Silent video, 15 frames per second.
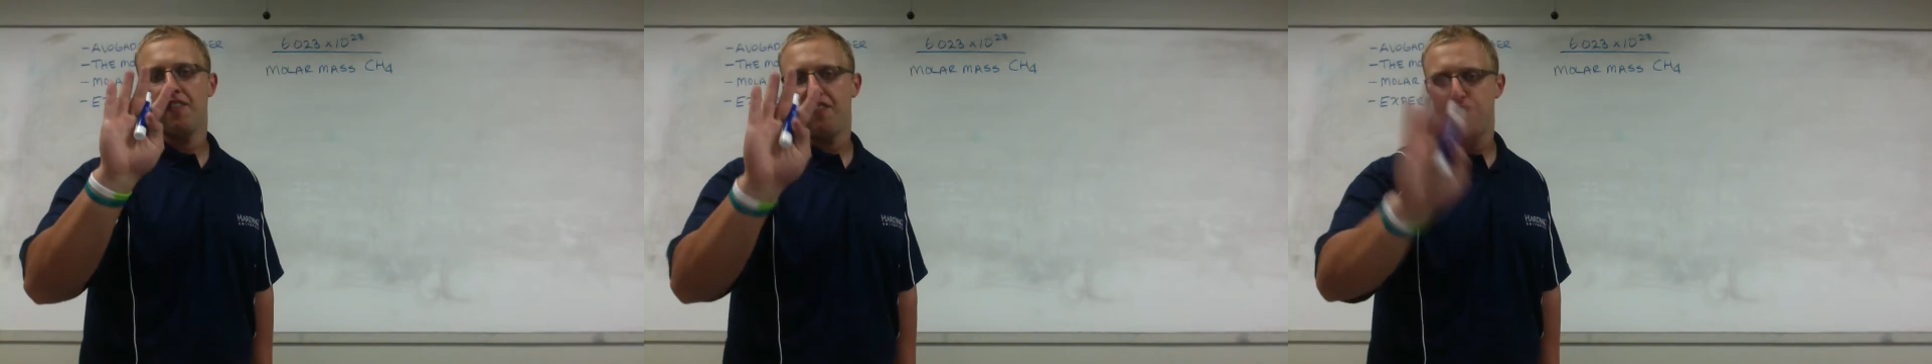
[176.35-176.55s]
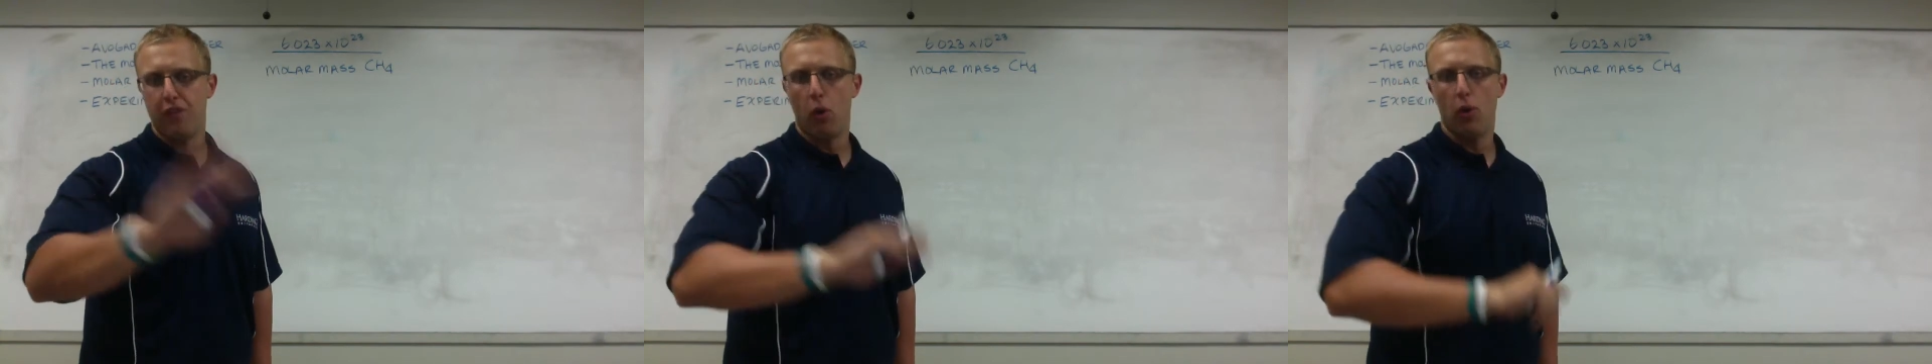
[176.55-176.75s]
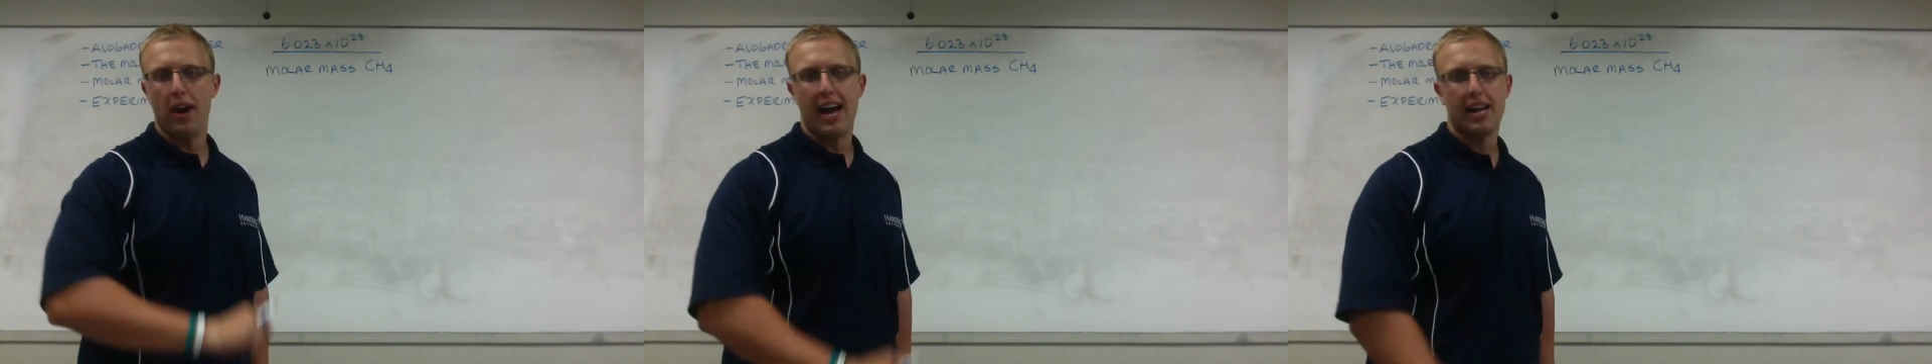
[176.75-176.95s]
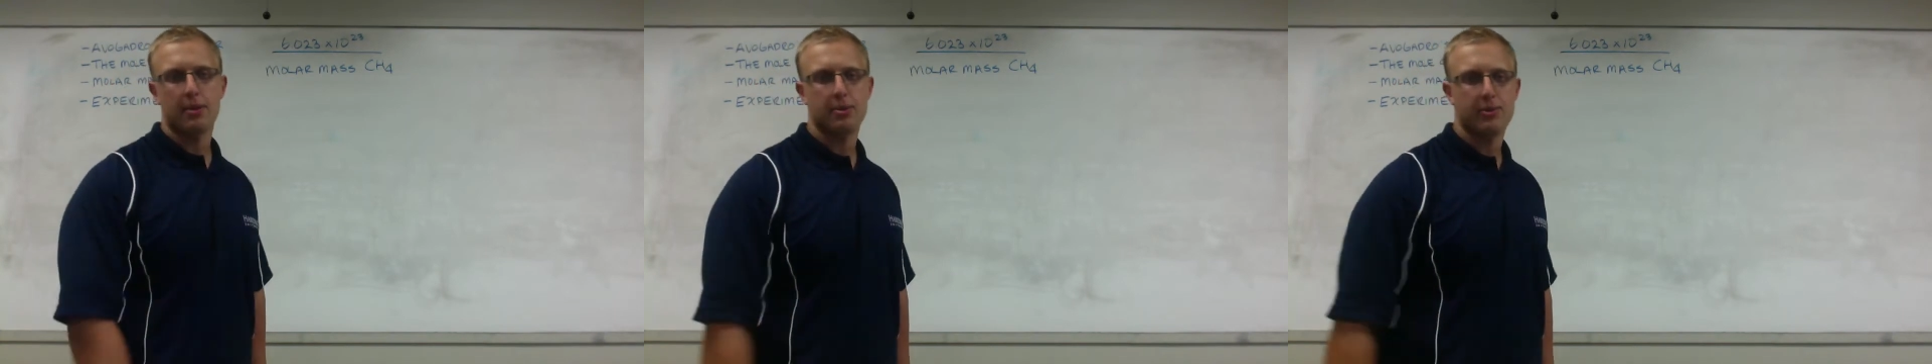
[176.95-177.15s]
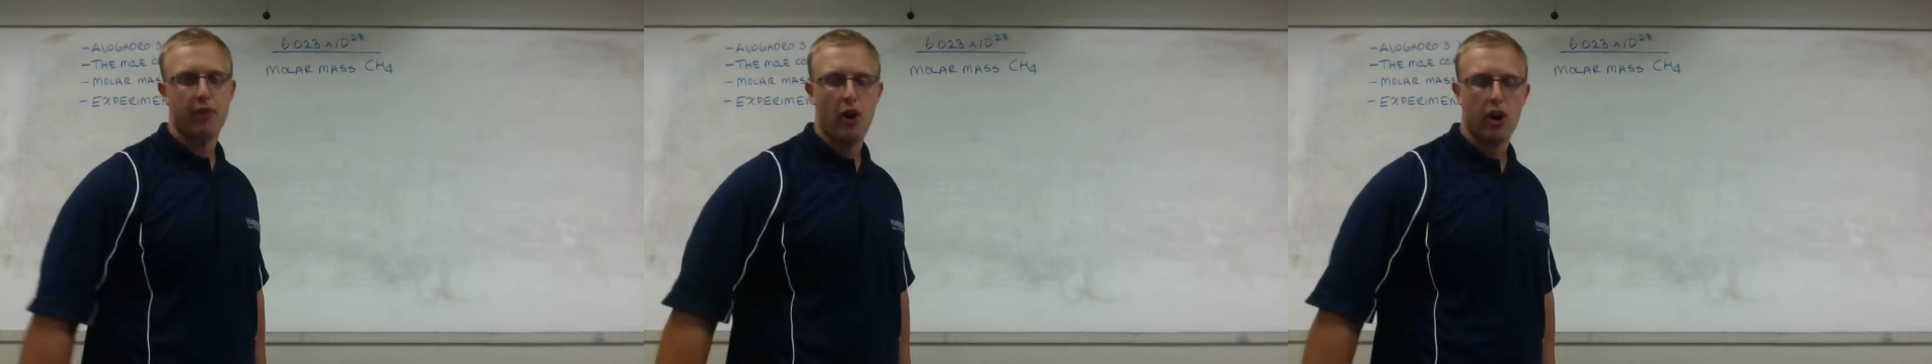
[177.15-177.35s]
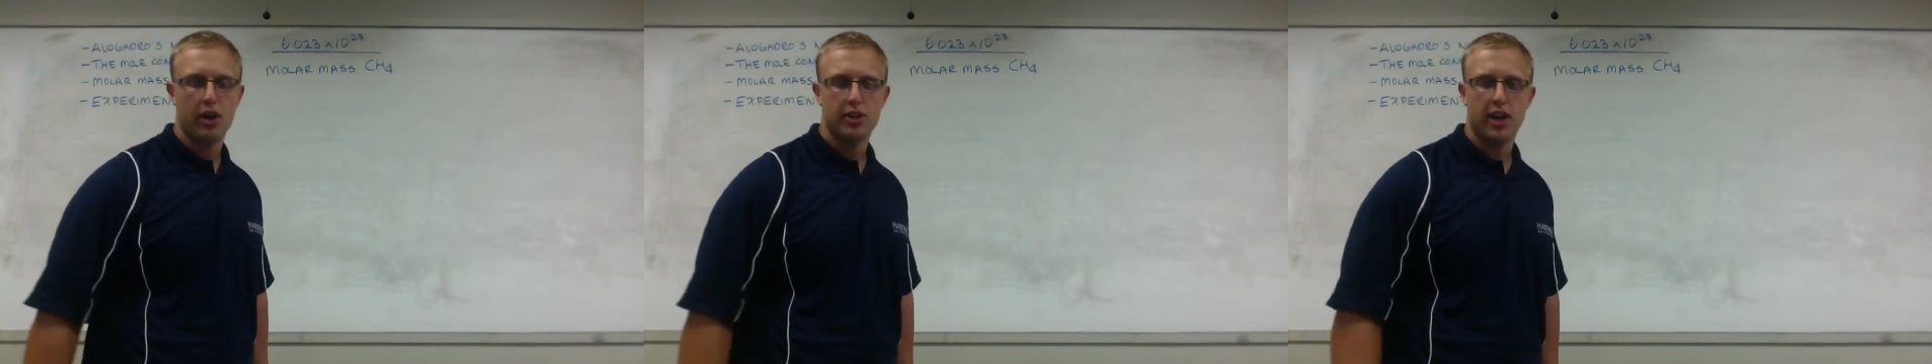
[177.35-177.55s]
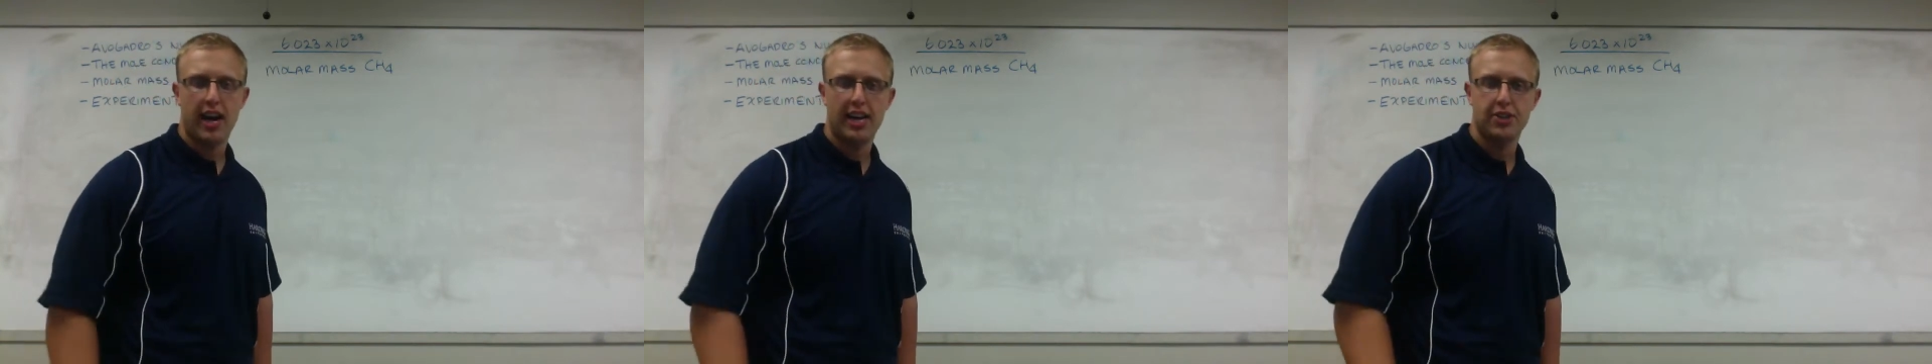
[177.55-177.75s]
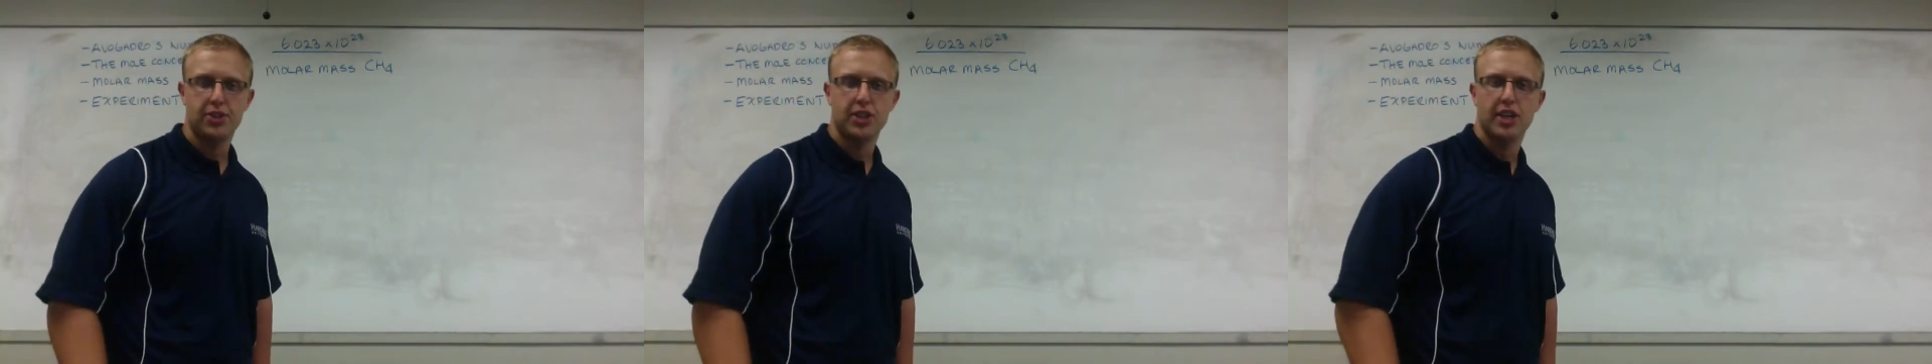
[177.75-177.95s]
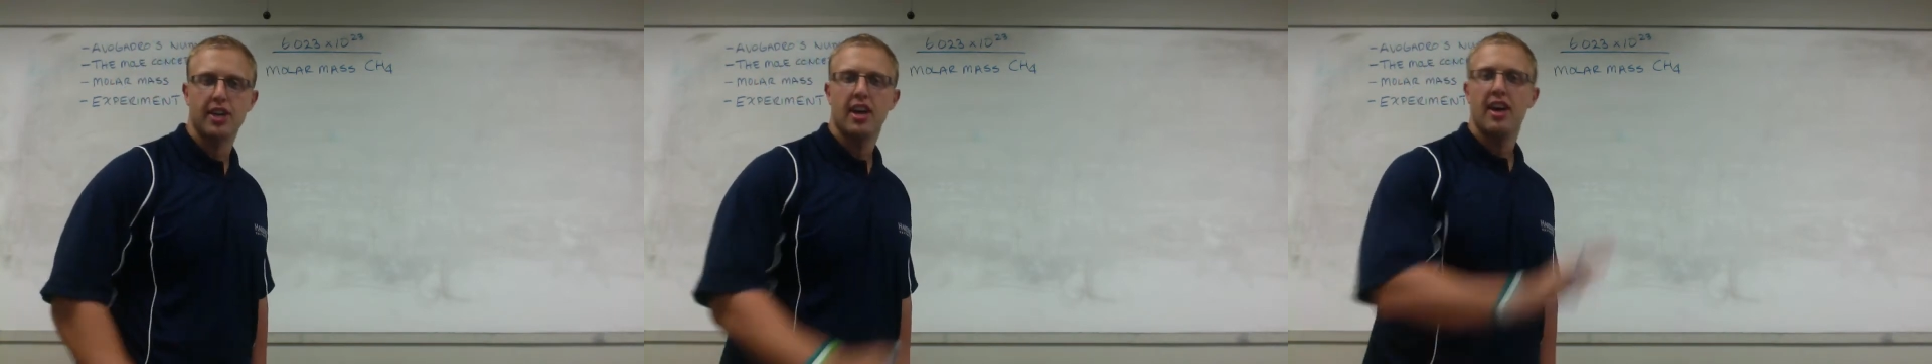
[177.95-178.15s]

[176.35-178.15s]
4 atoms of hydrogen.